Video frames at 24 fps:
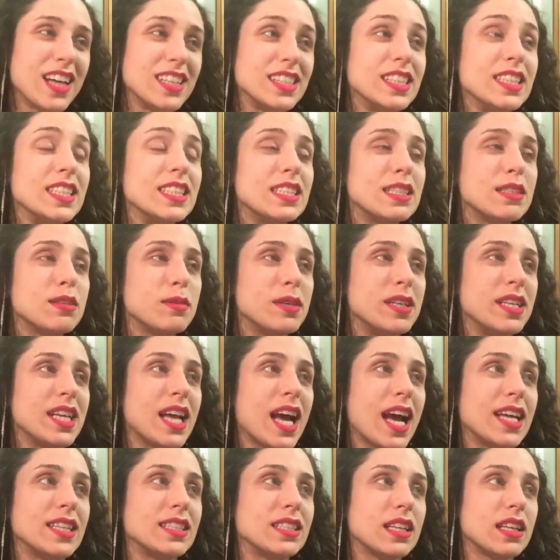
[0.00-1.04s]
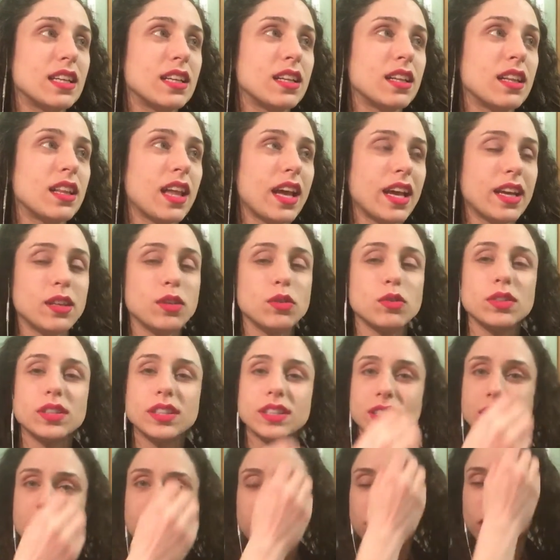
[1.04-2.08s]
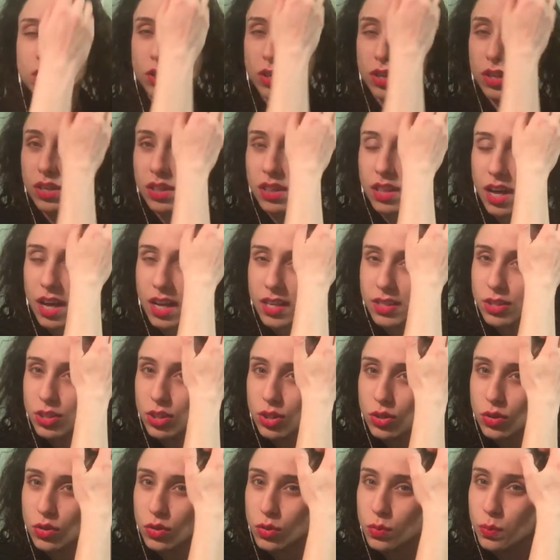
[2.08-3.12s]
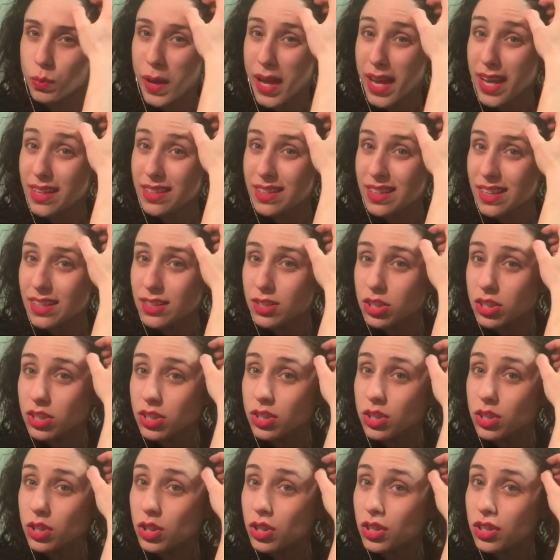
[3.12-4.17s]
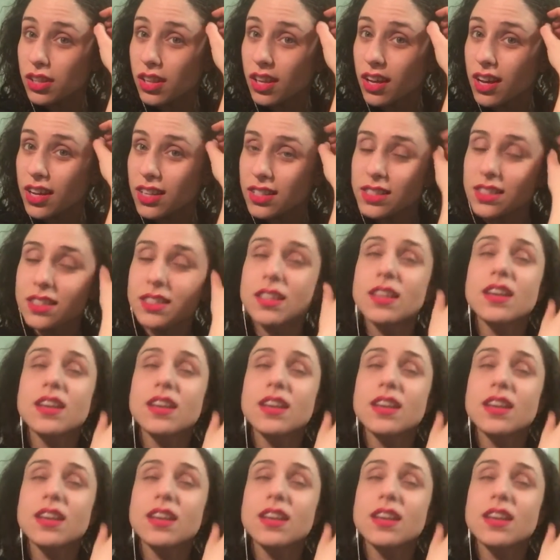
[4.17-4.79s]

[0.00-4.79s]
Intimate as in that you listen to your thoughts, you pay attention to your thoughts,